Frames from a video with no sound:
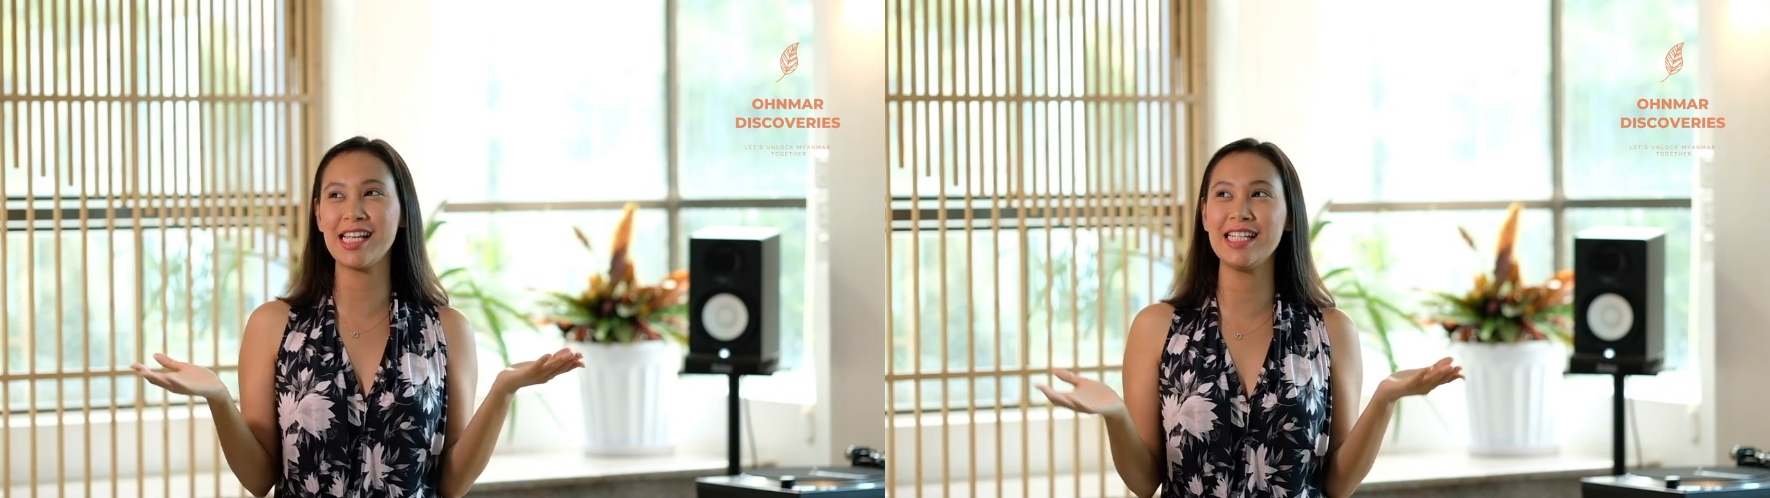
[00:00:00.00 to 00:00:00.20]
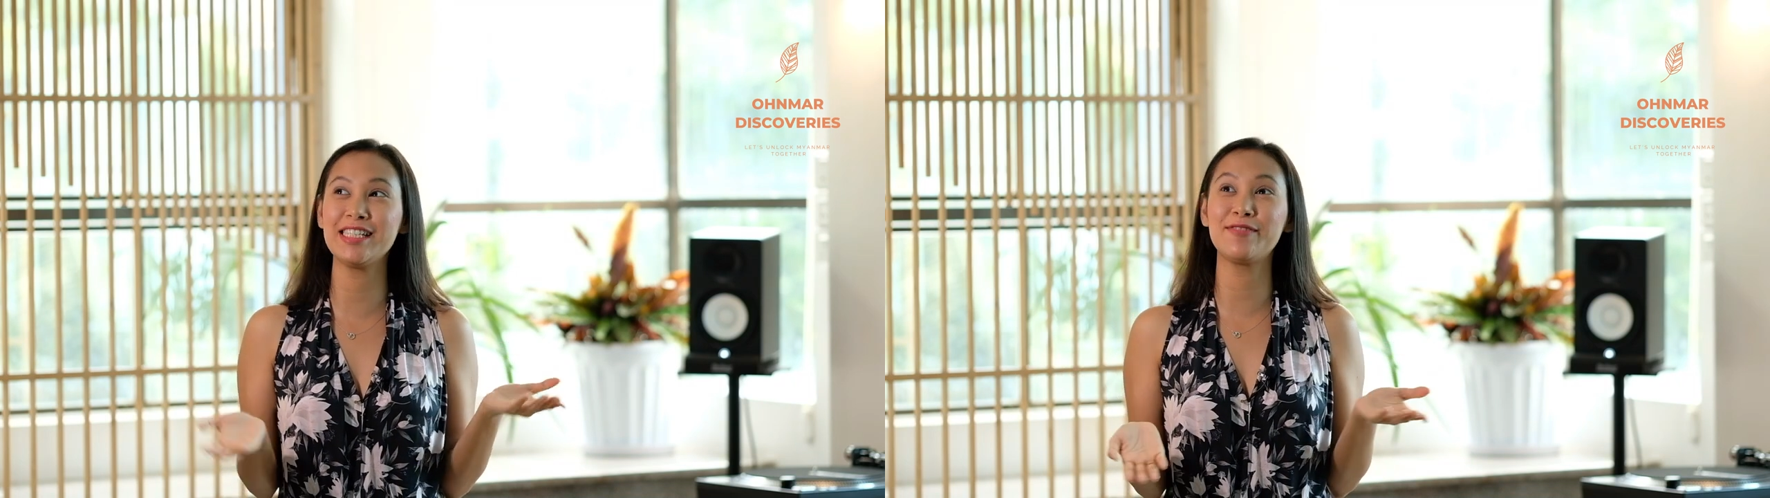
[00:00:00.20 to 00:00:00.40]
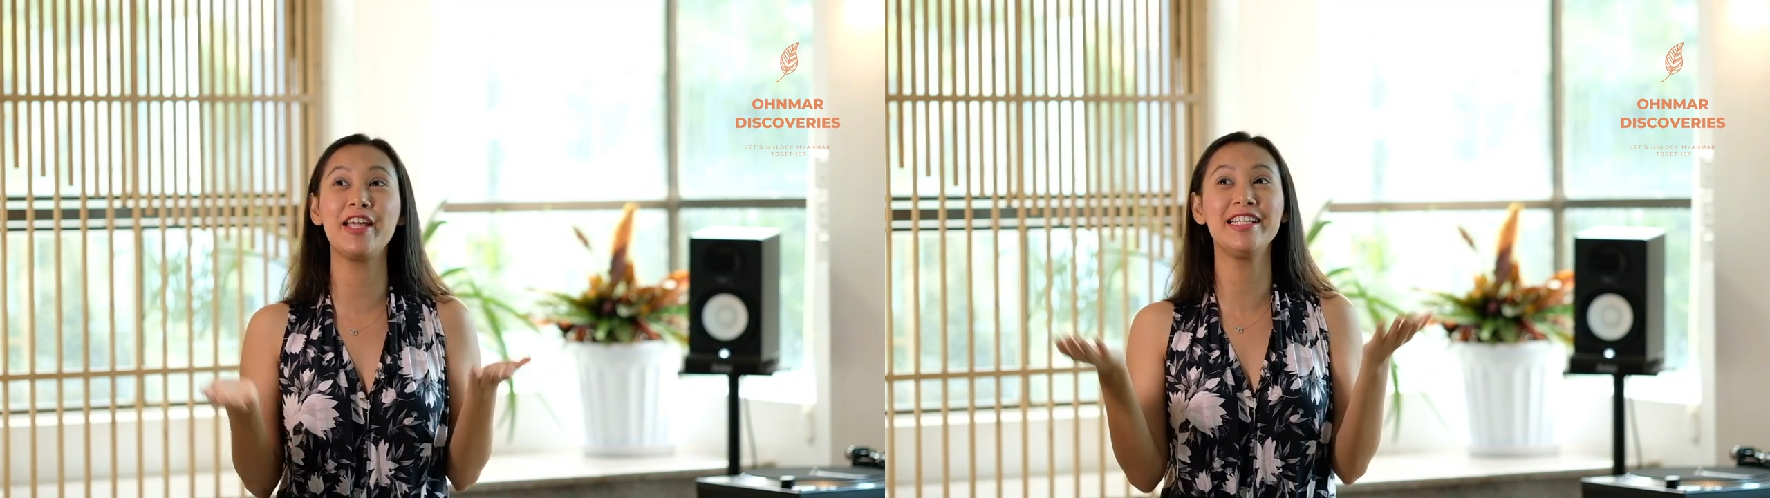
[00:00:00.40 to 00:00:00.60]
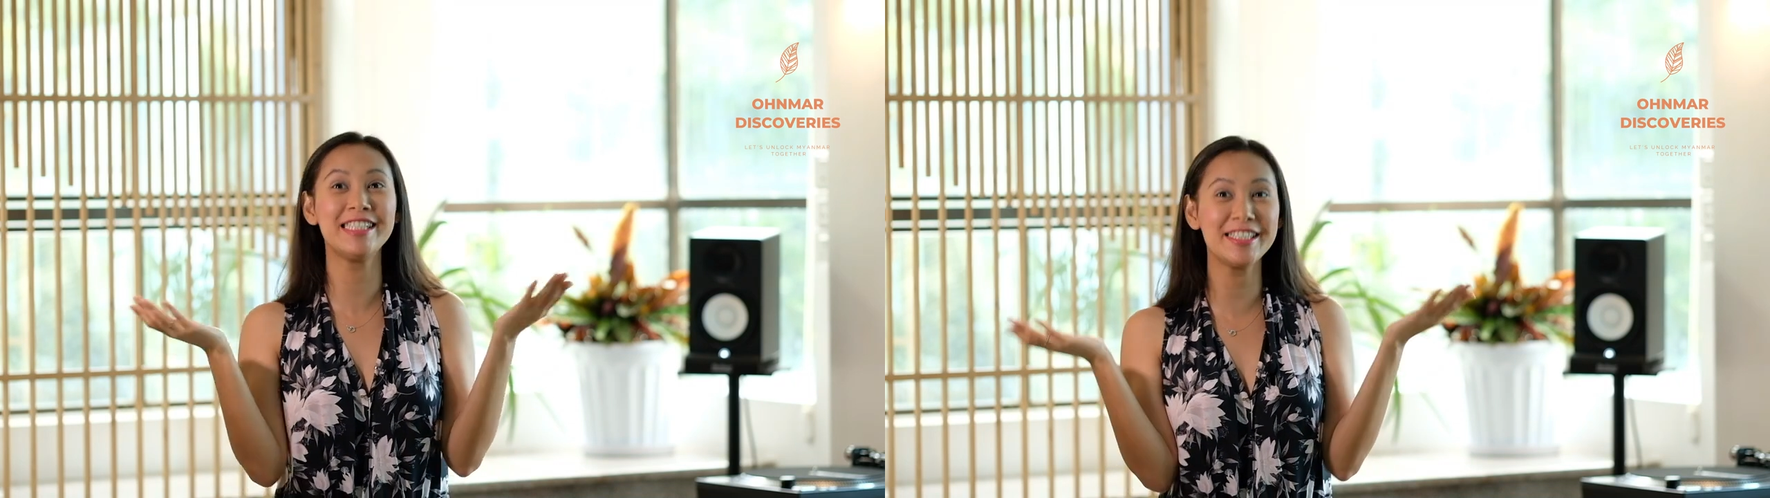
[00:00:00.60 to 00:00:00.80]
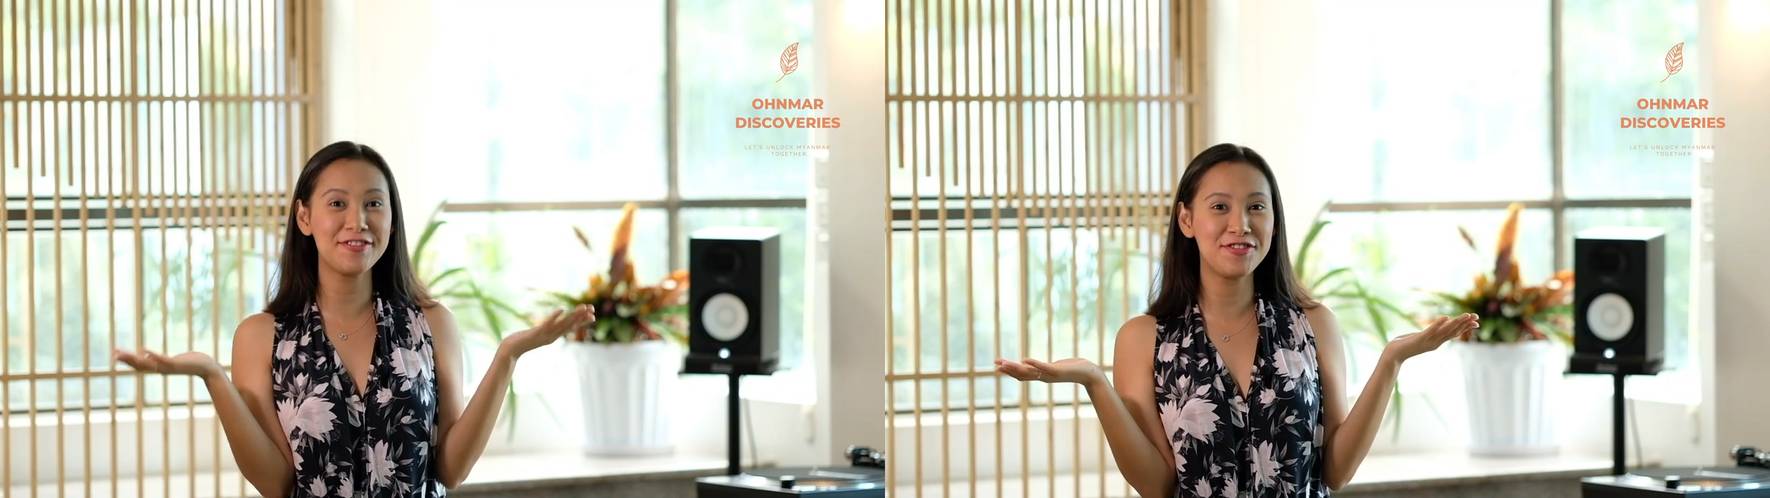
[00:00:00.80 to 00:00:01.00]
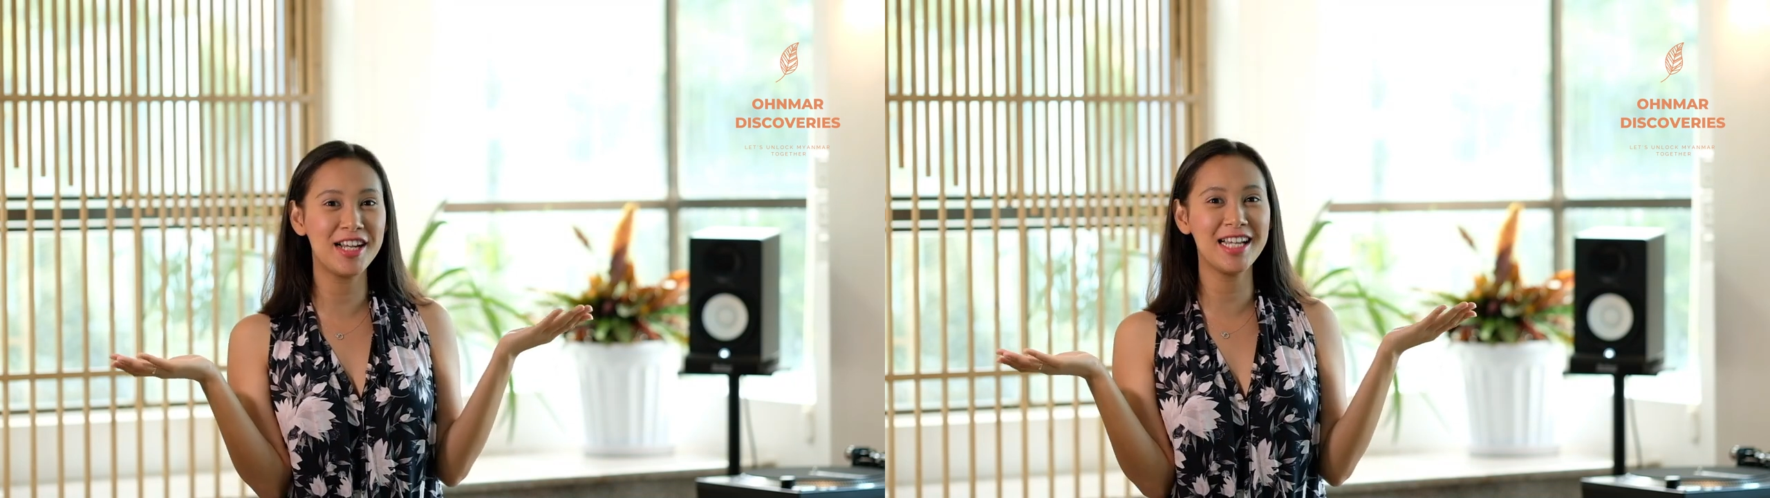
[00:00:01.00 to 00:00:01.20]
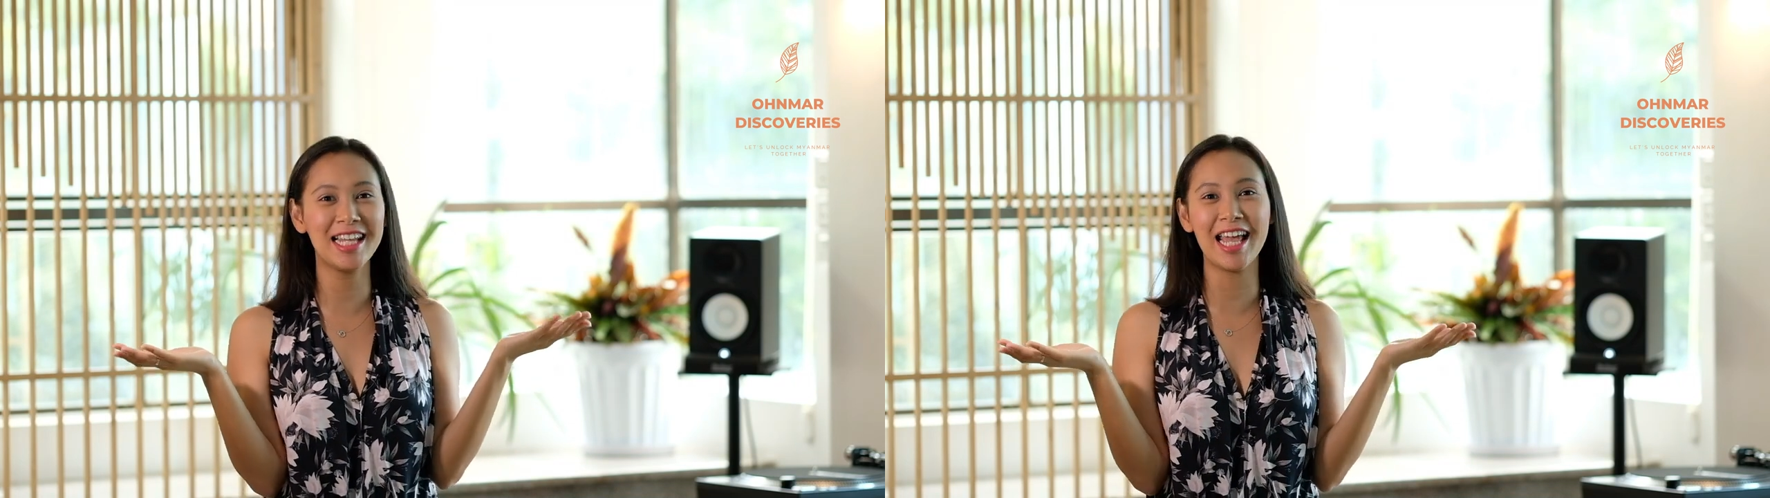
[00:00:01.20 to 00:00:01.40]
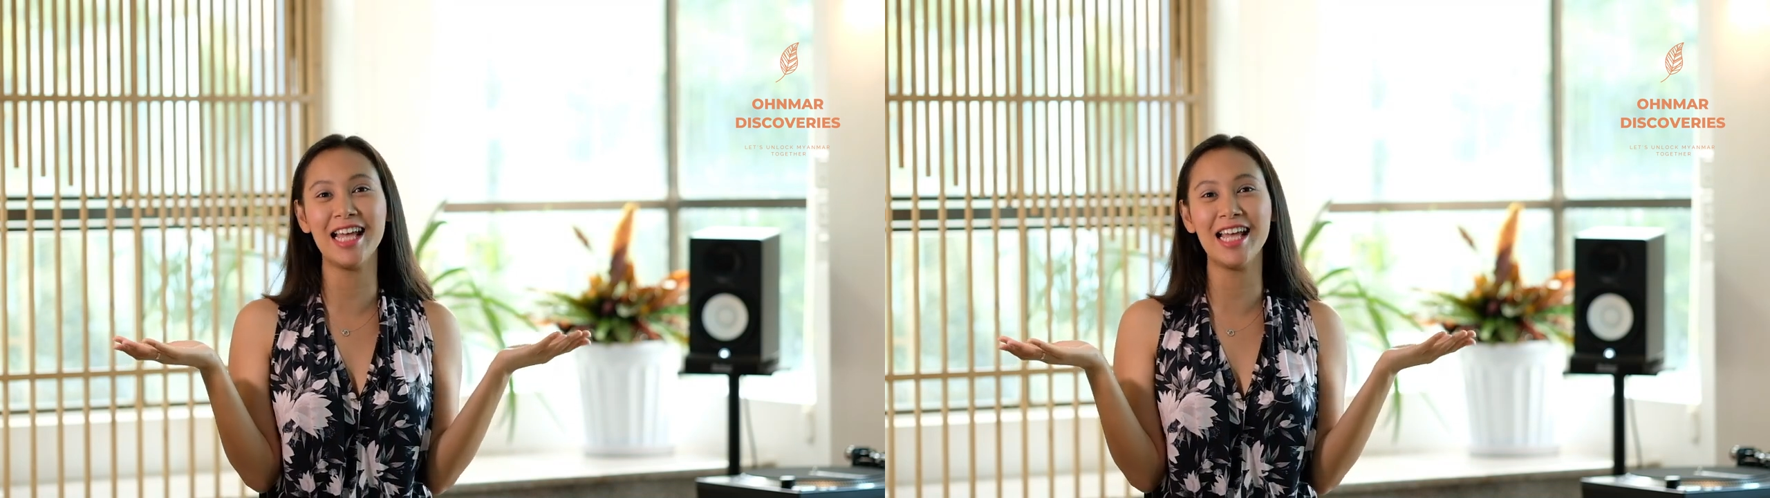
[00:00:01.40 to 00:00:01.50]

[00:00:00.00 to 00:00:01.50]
it is very different